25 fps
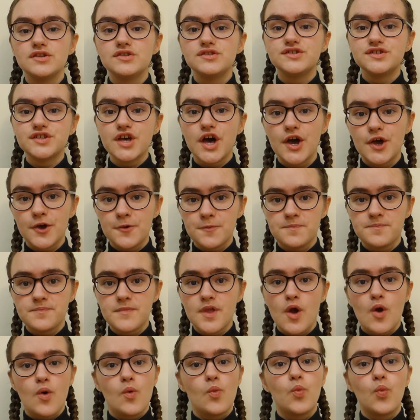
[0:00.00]
So,
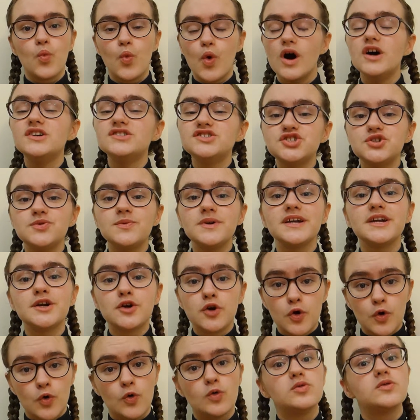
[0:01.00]
what do we
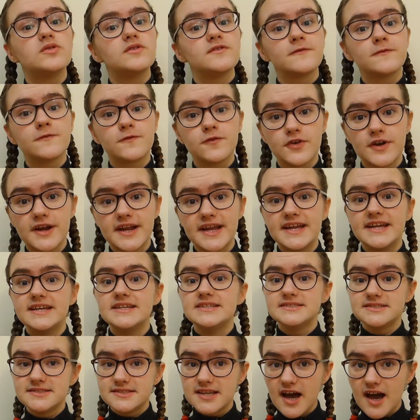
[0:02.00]
call free
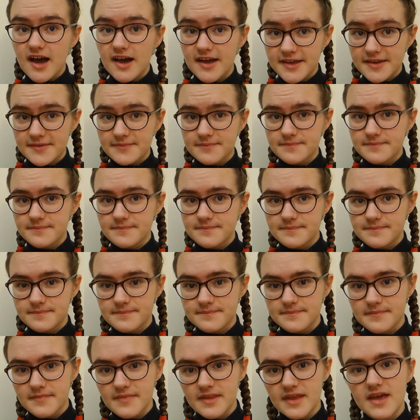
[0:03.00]
time?
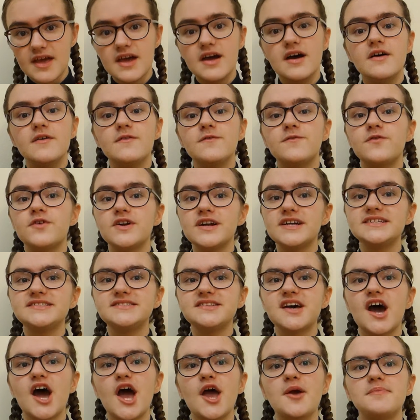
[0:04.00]
Free
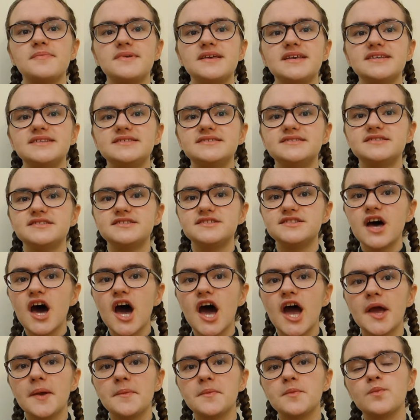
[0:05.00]
time is the
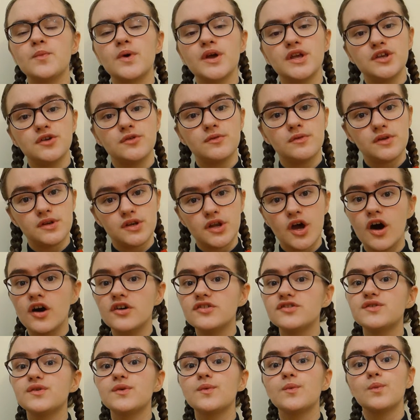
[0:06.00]
time when you're
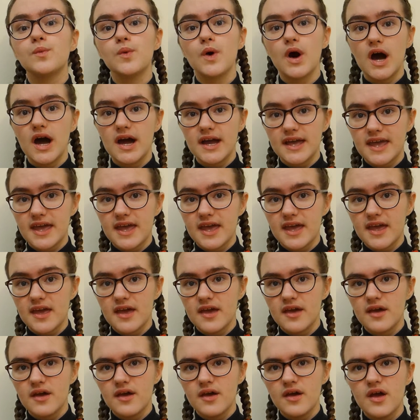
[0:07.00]
not
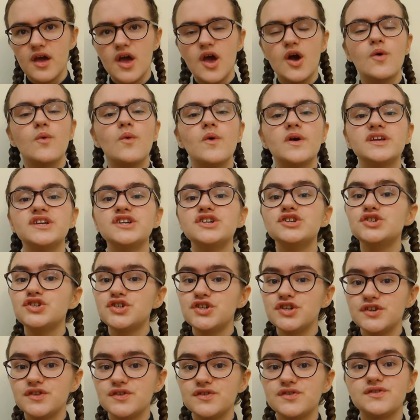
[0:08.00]
working, when you
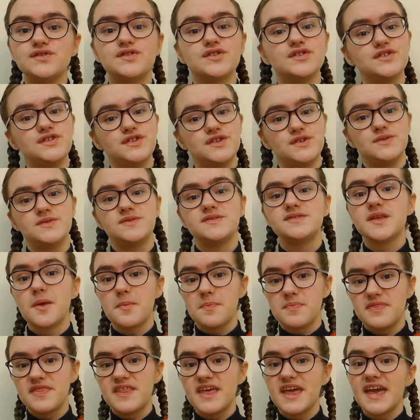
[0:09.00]
choose to do
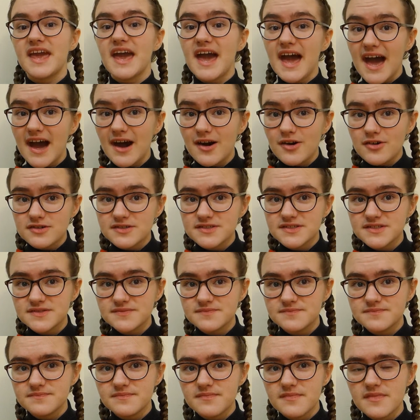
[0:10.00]
something
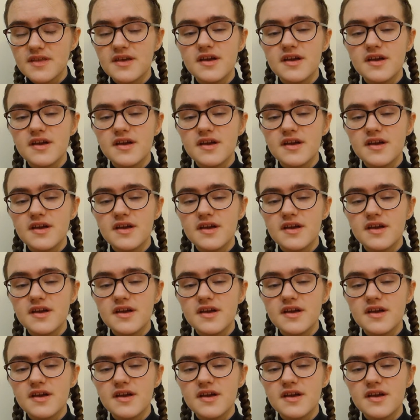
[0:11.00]
else.